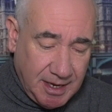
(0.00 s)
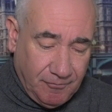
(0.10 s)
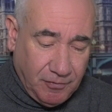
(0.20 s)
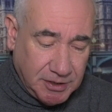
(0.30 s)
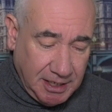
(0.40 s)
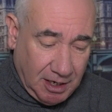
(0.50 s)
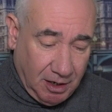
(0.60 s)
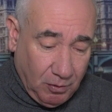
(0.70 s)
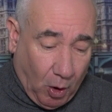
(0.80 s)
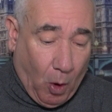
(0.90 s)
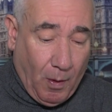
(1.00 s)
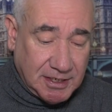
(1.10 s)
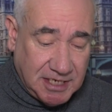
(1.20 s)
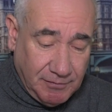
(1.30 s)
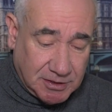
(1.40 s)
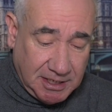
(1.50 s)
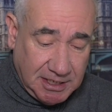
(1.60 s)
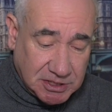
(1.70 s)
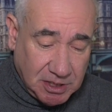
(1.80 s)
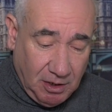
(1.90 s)
them for dinner or
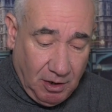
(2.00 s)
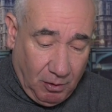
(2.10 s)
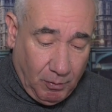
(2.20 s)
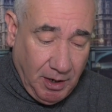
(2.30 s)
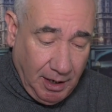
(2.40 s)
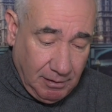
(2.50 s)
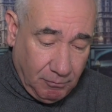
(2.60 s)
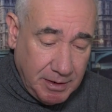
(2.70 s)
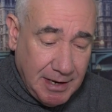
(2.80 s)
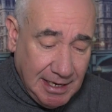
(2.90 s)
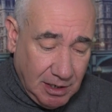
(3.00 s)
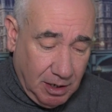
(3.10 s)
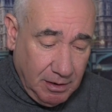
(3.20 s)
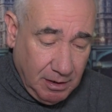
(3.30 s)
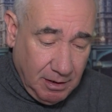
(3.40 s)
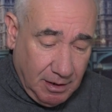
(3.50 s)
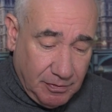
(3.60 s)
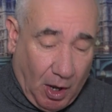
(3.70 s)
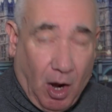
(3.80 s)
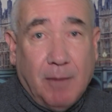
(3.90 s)
activities when they learn
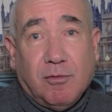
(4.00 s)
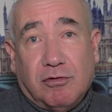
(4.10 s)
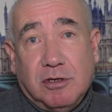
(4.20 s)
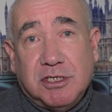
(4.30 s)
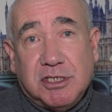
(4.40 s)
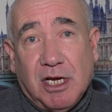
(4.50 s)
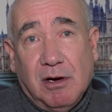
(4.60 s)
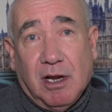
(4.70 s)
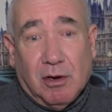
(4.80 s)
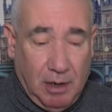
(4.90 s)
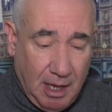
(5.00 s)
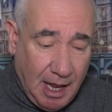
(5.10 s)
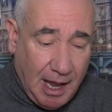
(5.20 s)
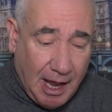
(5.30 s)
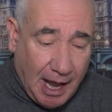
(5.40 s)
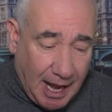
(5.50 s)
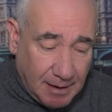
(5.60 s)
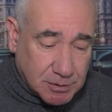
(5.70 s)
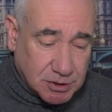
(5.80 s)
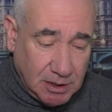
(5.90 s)
that I'm cruising solo.
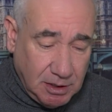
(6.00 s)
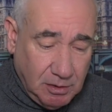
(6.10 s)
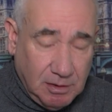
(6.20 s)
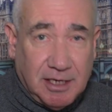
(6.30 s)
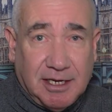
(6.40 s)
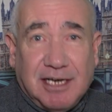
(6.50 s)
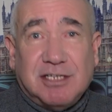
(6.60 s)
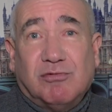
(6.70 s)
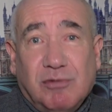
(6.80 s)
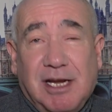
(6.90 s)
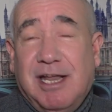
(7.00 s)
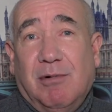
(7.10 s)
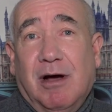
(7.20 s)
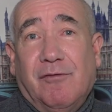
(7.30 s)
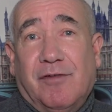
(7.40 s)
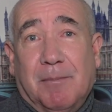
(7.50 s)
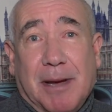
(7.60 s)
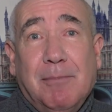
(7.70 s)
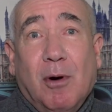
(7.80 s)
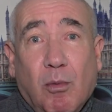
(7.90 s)
Absolutely, it's really worth it.
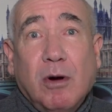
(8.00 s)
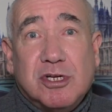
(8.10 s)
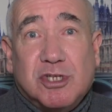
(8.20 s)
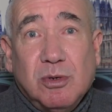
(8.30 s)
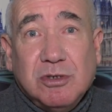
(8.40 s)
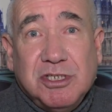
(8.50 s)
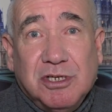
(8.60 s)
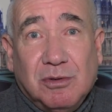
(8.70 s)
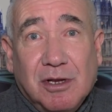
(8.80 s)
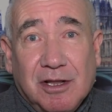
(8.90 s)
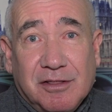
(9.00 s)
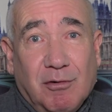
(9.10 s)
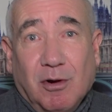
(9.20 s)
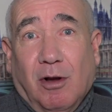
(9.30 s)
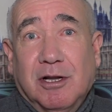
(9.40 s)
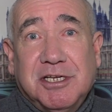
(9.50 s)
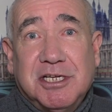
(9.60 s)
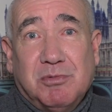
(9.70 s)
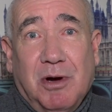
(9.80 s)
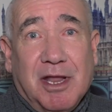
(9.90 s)
People want to talk to you. They're on holiday
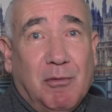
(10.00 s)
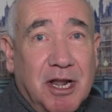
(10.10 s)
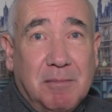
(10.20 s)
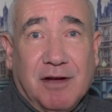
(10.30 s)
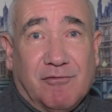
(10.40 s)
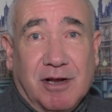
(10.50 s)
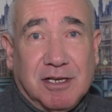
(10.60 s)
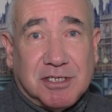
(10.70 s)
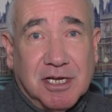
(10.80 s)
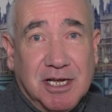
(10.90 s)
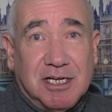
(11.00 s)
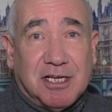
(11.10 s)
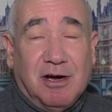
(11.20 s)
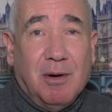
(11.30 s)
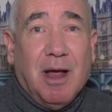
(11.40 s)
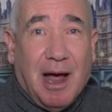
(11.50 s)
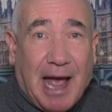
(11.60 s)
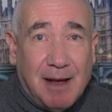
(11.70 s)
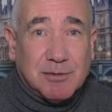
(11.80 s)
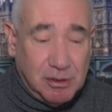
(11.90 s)
as well, they want to make friends. So
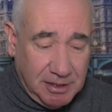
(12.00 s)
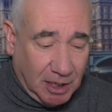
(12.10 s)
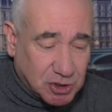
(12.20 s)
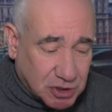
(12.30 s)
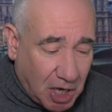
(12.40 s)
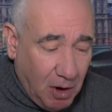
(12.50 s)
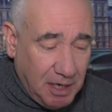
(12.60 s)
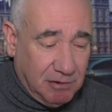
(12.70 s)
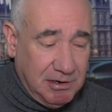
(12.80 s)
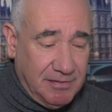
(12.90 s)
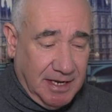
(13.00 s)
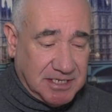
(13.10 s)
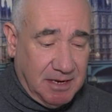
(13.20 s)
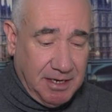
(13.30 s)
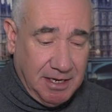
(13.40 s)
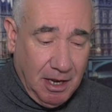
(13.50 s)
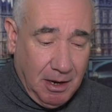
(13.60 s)
absolutely, I totally agree with that, Tammy.